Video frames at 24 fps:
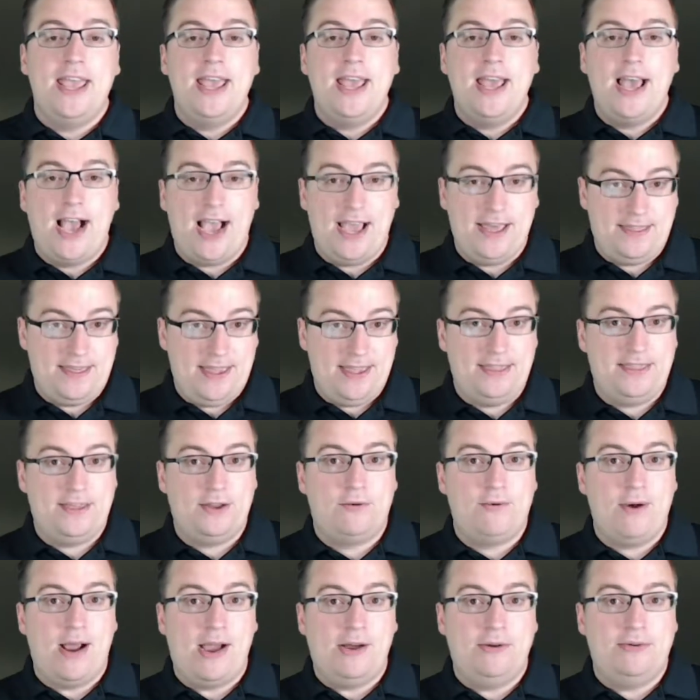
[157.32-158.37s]
I think the
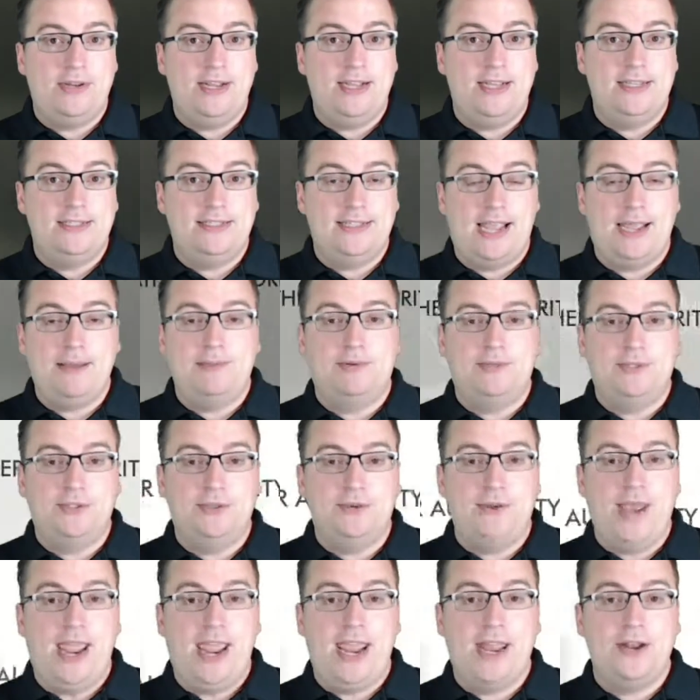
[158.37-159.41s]
ground is able
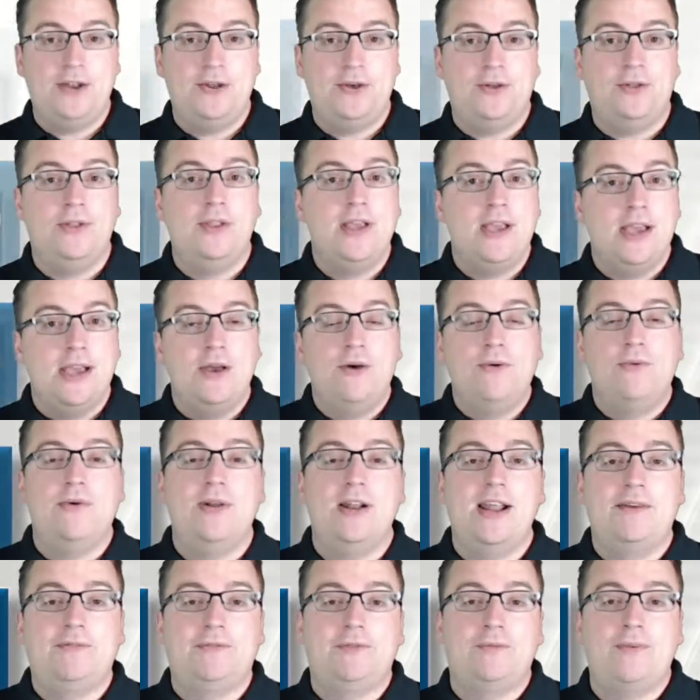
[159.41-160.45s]
to handle
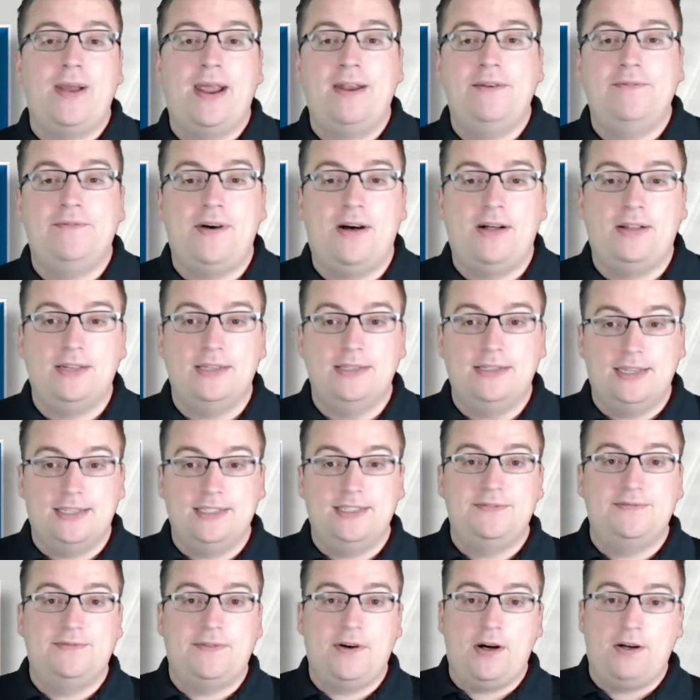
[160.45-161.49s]
whatever rainfall
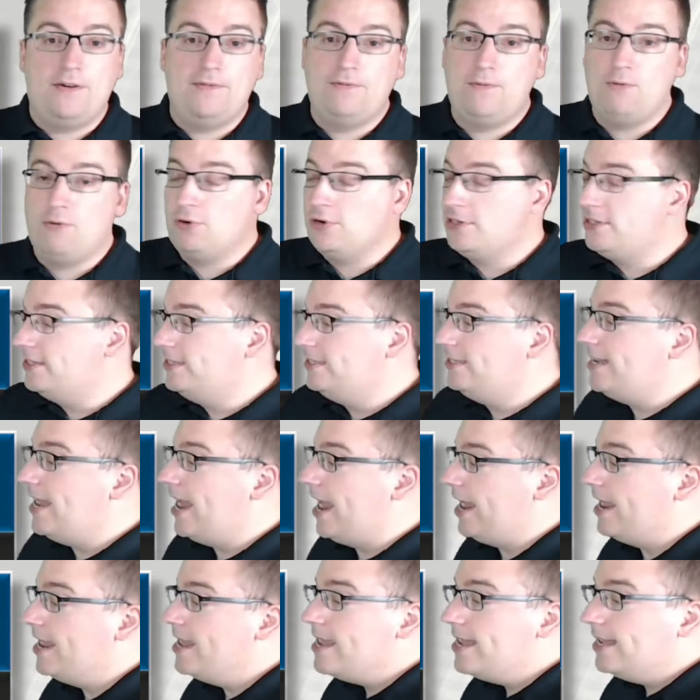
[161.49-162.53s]
does fall for
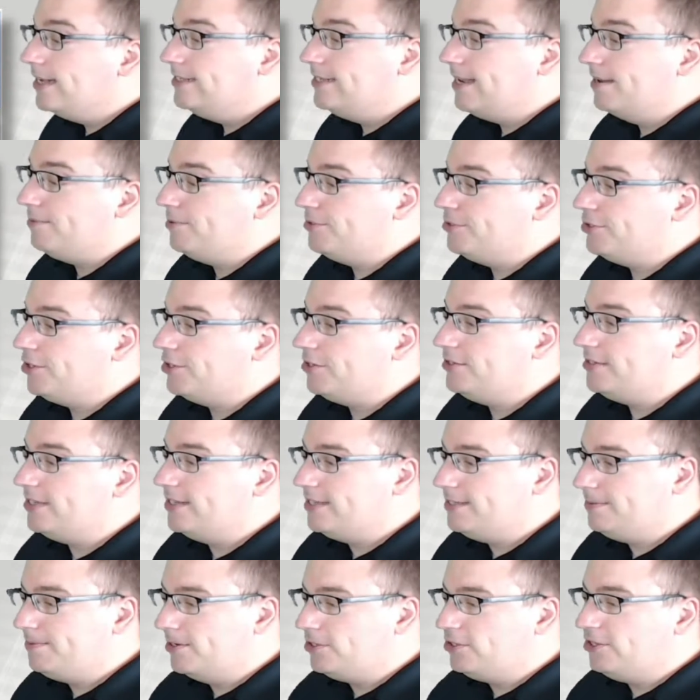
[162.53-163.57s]
today. Temperatures,
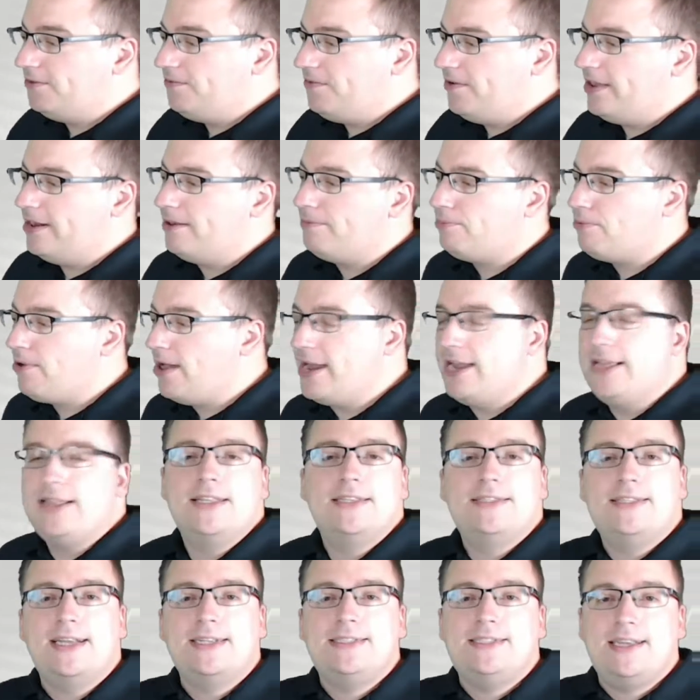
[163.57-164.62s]
especially if we get a break in
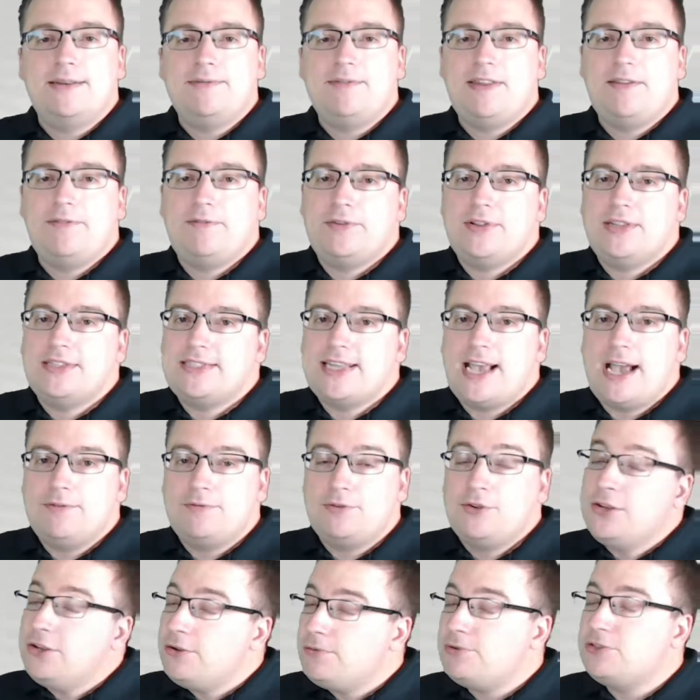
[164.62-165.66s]
this activity for this
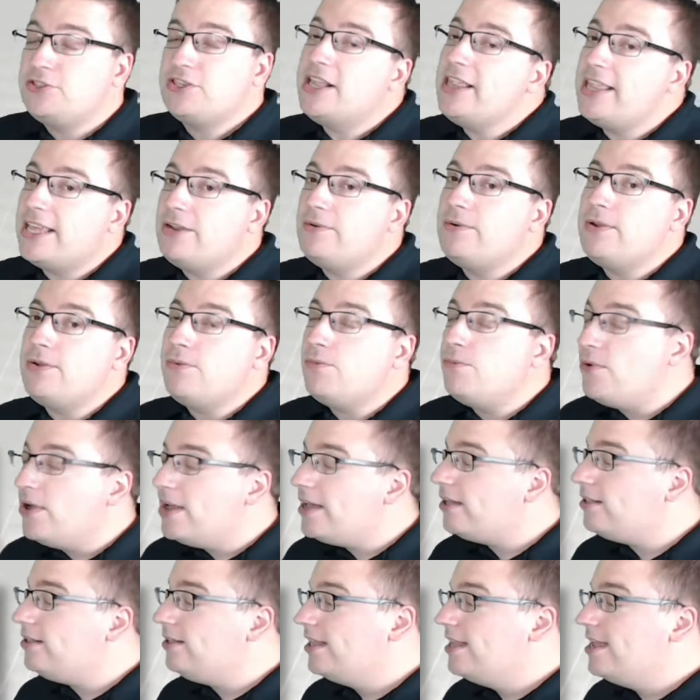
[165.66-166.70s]
afternoon, which I think we
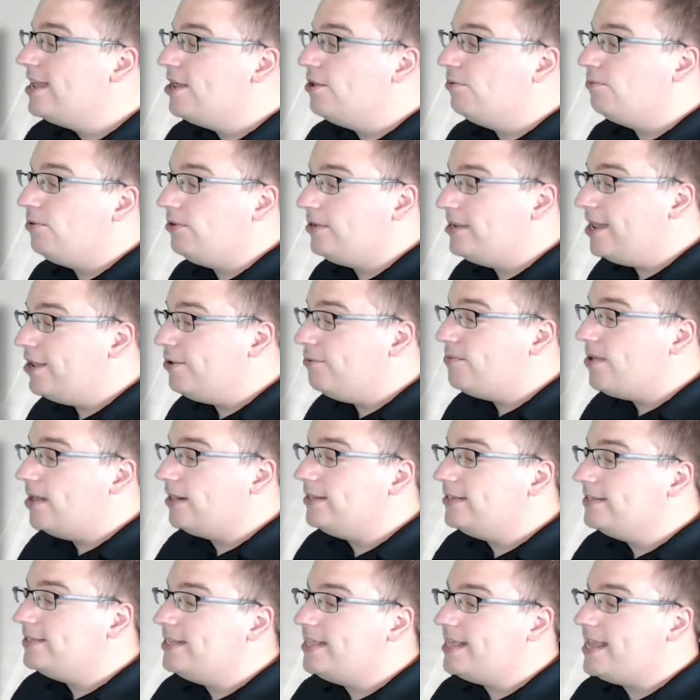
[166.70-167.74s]
will, we'll get
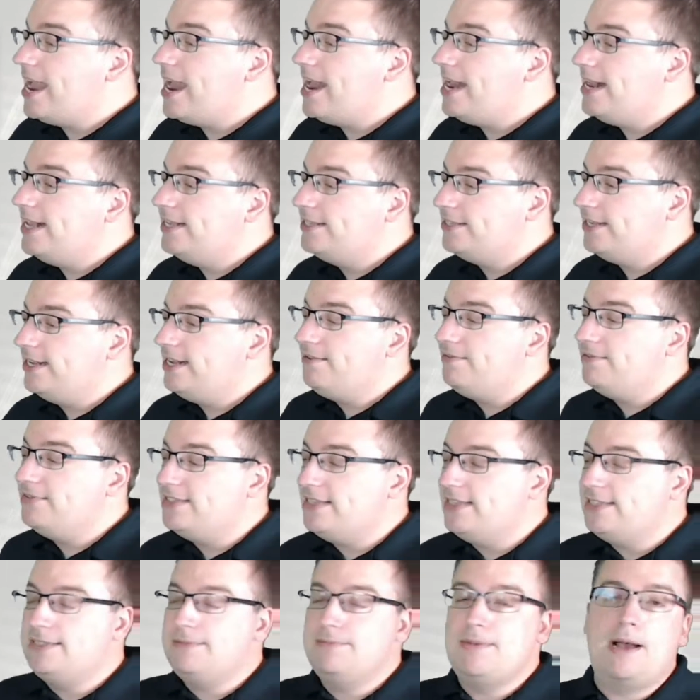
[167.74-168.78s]
well into the 80s, could even
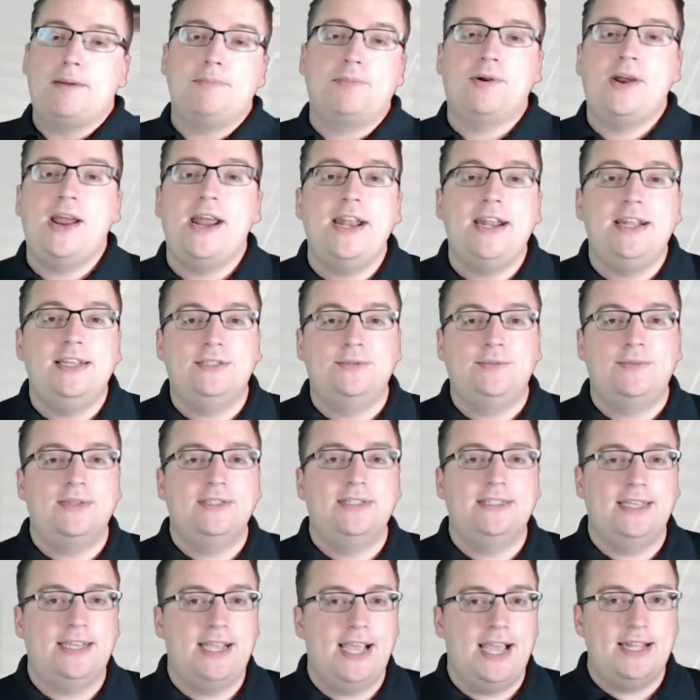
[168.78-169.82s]
see some upper 80s
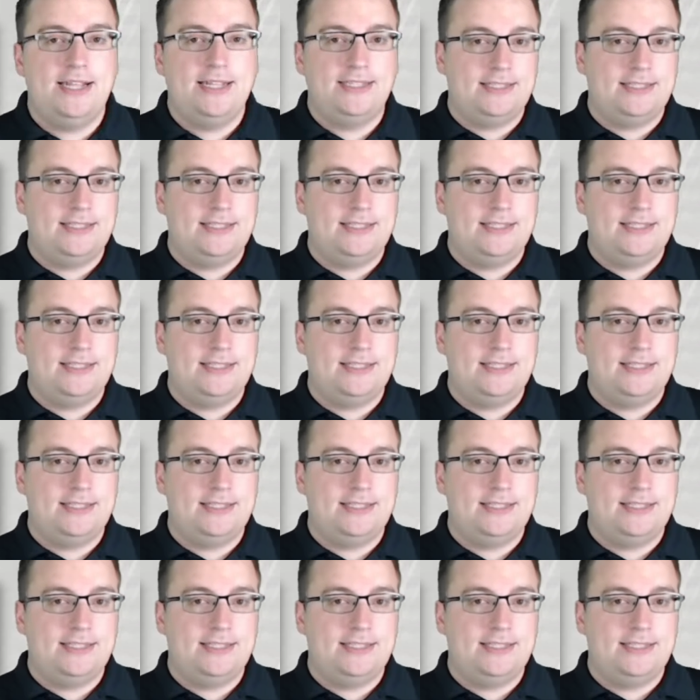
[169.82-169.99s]
once again.